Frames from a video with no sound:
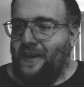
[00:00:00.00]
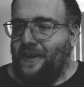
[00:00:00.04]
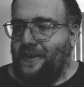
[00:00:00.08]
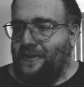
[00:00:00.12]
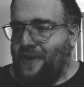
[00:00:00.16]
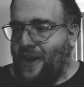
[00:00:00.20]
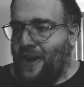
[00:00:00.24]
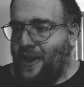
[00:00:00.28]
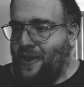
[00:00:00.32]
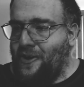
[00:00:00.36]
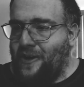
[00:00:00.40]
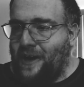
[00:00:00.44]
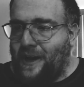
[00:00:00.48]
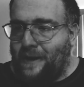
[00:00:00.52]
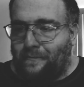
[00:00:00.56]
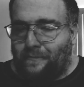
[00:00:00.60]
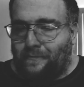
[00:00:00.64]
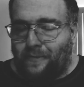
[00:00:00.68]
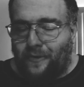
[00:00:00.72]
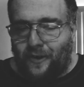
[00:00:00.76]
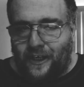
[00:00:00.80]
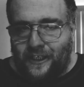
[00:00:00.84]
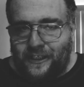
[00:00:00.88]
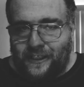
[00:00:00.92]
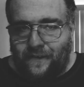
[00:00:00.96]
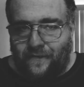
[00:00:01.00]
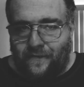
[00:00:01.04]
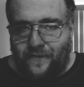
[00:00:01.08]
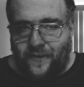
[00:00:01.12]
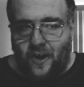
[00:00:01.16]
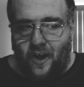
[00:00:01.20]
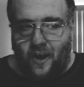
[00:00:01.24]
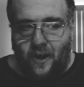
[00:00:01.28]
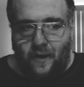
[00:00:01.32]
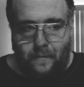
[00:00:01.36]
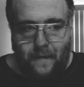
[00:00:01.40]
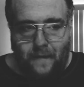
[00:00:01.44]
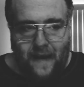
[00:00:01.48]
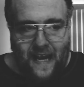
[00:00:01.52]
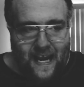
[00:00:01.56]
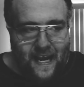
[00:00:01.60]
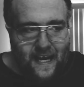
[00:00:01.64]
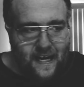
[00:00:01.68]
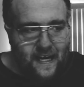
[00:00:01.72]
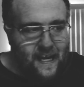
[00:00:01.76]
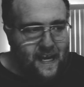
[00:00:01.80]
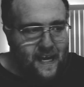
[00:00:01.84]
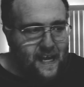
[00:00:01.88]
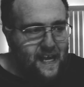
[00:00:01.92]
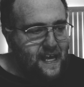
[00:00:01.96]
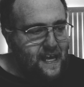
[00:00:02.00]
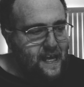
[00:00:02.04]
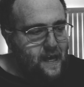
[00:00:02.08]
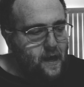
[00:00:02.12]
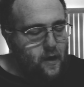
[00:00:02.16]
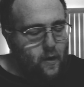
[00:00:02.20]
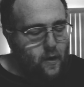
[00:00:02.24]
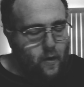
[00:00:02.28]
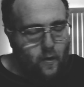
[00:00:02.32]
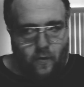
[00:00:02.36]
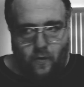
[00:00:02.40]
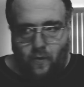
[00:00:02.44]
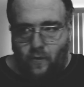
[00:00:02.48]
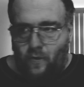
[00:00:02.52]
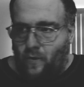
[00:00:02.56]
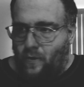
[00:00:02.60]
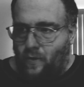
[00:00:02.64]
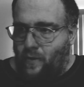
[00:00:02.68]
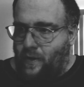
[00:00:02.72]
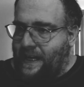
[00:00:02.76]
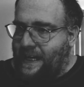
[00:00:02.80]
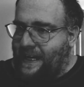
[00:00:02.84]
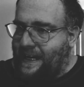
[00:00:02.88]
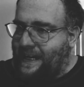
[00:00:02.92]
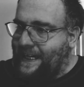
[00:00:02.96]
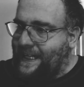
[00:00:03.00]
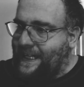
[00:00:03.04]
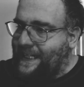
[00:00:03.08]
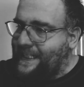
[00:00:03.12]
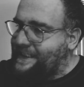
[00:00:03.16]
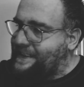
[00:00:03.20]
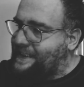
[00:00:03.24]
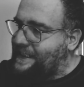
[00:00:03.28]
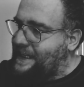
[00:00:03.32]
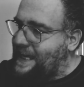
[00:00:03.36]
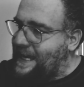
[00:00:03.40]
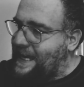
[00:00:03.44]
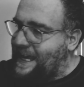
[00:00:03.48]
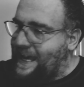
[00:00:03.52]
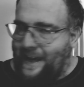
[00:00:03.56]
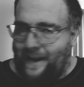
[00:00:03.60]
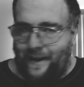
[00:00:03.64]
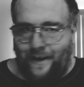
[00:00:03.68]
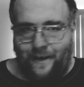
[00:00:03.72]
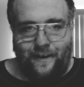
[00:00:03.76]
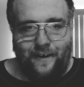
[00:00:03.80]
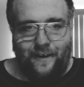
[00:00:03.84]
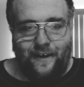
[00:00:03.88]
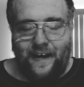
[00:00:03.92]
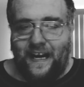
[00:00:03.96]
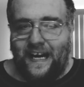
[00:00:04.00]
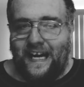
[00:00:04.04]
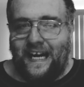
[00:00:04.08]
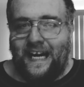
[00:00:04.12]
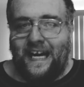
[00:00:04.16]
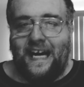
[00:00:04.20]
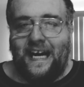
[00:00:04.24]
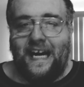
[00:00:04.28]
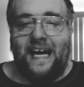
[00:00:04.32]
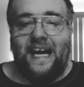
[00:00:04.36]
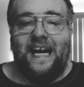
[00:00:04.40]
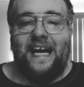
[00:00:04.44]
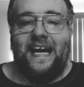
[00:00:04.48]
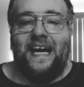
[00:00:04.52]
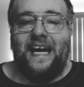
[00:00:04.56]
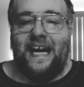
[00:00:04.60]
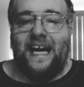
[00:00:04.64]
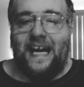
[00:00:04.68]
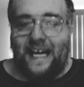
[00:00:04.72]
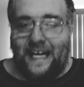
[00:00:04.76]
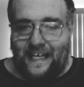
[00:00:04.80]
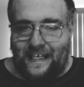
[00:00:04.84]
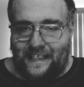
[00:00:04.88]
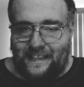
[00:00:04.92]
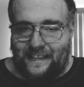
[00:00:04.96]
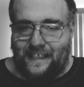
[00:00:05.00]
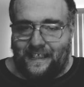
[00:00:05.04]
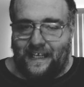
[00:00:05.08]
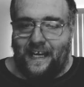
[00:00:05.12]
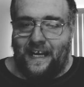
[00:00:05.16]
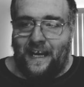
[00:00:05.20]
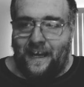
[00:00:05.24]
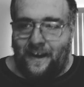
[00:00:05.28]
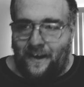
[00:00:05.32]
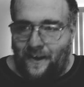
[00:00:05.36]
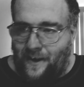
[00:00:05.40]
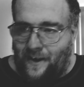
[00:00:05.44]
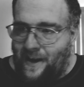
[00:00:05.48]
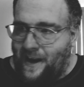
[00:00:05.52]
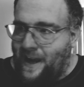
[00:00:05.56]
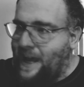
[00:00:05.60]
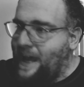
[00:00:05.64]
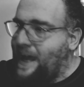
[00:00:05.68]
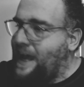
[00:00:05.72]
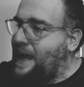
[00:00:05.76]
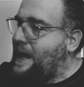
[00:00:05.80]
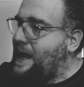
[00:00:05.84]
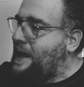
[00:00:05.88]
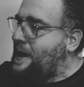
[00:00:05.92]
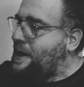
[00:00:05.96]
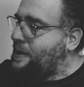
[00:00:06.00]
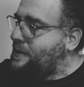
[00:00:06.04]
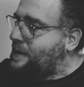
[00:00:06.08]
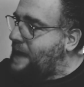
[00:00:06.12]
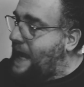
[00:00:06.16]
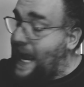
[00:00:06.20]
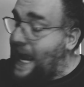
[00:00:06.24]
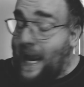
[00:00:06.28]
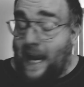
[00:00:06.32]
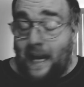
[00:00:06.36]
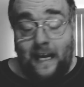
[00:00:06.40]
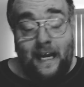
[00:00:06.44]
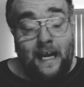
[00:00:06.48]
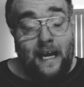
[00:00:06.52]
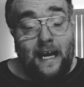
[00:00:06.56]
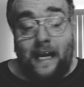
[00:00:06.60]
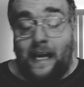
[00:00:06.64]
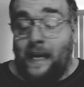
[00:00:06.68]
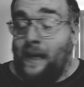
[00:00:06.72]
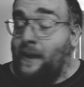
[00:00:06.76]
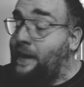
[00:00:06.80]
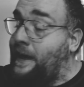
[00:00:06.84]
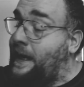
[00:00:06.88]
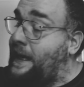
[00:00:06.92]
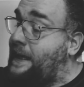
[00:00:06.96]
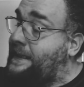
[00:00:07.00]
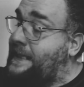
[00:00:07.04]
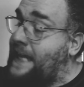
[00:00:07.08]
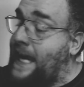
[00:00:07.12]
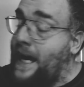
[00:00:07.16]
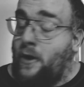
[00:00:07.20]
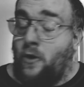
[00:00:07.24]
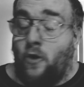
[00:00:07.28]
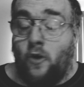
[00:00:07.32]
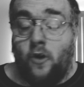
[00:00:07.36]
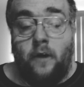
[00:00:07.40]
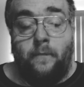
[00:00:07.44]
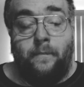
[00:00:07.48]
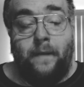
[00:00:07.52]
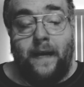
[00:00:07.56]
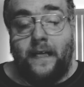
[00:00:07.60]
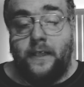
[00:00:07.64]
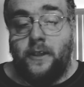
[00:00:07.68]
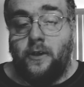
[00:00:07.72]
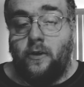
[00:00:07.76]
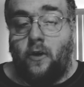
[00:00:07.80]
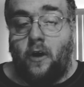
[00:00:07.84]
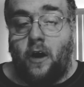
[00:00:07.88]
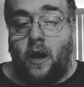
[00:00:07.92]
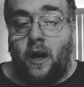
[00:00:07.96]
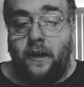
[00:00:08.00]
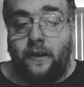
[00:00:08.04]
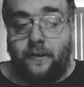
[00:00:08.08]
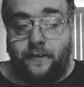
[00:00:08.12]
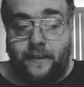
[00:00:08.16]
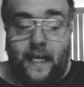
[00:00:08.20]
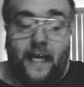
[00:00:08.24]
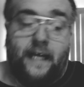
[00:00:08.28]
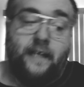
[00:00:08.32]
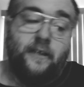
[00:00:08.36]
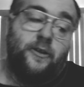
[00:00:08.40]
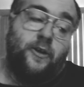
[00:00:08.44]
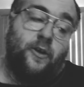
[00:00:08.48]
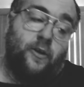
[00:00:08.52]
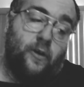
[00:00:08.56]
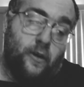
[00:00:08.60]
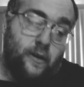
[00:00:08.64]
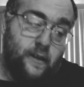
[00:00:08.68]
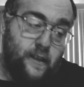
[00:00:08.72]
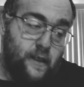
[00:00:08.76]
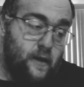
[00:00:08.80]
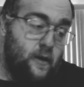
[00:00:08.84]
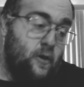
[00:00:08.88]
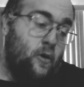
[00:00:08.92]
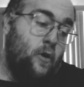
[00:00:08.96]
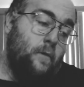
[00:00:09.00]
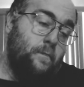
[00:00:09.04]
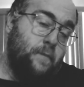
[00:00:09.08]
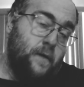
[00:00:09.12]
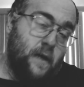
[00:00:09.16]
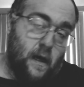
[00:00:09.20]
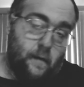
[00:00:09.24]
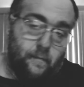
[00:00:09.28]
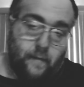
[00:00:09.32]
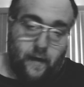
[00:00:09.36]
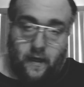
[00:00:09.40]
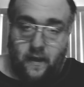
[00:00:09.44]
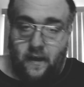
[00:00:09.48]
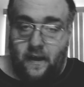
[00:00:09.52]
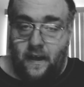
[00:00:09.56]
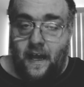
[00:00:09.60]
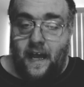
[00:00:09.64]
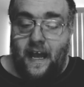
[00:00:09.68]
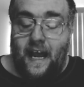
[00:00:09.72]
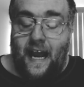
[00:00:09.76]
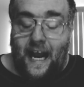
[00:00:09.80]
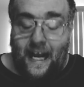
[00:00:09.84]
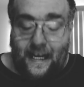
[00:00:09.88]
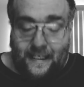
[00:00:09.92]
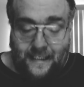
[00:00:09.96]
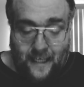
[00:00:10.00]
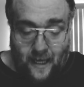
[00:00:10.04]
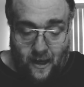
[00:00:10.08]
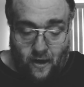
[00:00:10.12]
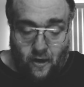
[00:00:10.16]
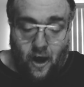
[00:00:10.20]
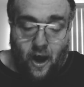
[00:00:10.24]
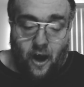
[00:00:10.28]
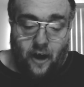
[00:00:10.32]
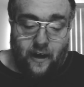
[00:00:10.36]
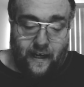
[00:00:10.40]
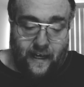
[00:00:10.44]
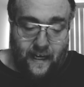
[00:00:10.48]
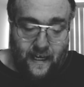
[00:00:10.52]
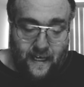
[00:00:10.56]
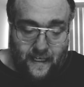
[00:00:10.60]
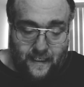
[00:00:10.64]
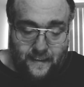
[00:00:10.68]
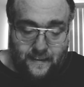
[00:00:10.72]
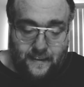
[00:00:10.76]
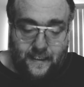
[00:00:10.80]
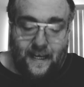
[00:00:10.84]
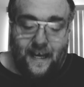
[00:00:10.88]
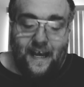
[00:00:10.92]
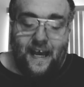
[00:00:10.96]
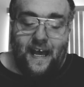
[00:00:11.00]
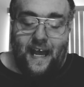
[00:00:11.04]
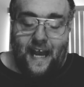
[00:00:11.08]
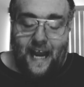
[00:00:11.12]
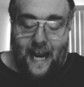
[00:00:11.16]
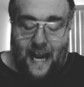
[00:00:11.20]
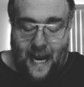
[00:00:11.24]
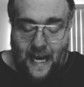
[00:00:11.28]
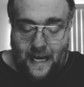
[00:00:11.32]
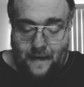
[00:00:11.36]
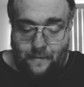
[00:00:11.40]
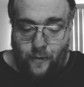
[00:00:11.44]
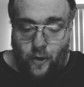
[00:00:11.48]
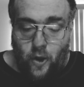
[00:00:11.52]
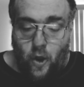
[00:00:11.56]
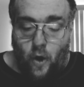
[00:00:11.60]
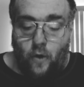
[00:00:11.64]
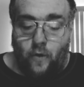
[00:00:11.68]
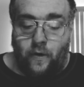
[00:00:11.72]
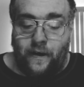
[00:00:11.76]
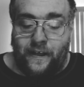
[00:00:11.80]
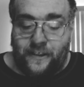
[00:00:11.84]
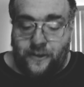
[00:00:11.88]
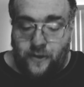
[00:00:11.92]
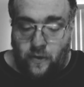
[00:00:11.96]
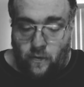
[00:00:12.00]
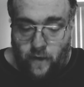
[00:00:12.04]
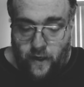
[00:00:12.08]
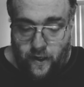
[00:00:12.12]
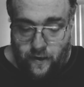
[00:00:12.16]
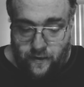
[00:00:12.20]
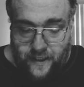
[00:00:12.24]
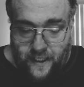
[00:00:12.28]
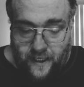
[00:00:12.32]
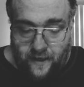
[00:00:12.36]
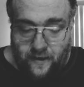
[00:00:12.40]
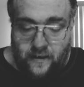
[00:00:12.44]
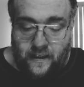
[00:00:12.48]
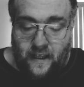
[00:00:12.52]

another impressive young man, oh, he's a hitter. He is a hitter. He'll he'll hit that quarterback so hard he'll take his girl to homecoming. That's how hard he hits. Aidan Malone is the real deal.